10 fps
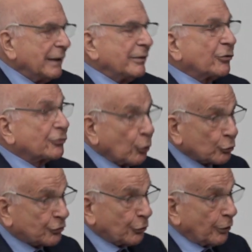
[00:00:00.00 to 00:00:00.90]
In the
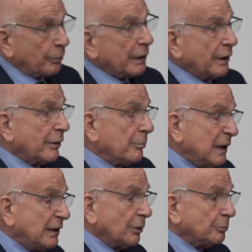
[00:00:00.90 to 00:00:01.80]
short term and in the
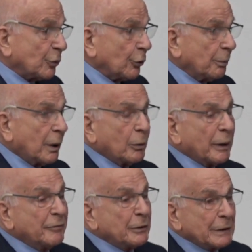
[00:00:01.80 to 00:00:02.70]
medium term,
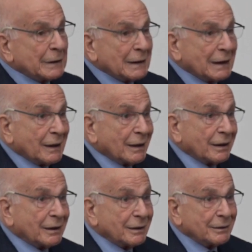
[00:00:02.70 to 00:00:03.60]
however,
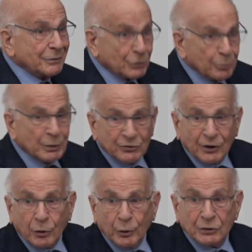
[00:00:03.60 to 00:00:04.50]
uh,
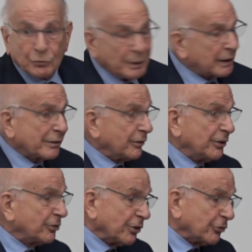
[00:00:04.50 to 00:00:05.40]
humans are going to make
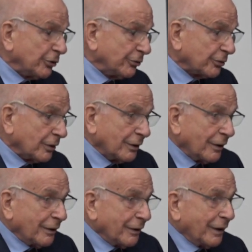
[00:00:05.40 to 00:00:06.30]
the decisions.
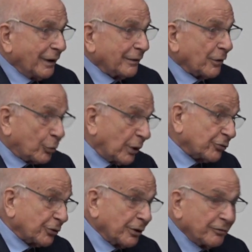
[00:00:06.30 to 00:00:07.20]
And the
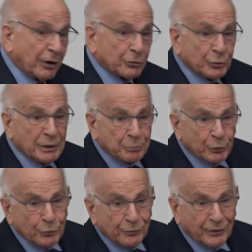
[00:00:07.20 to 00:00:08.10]
question of how to
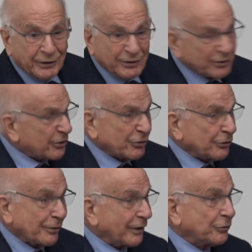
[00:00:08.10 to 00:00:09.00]
improve the
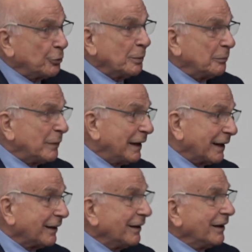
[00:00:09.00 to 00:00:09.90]
decision that humans
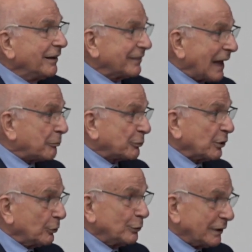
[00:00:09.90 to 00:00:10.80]
make is
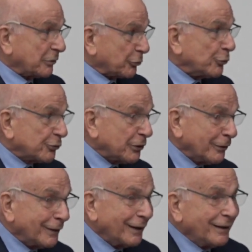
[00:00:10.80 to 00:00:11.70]
absolutely
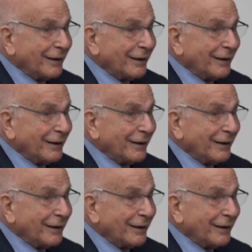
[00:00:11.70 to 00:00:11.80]
crucial.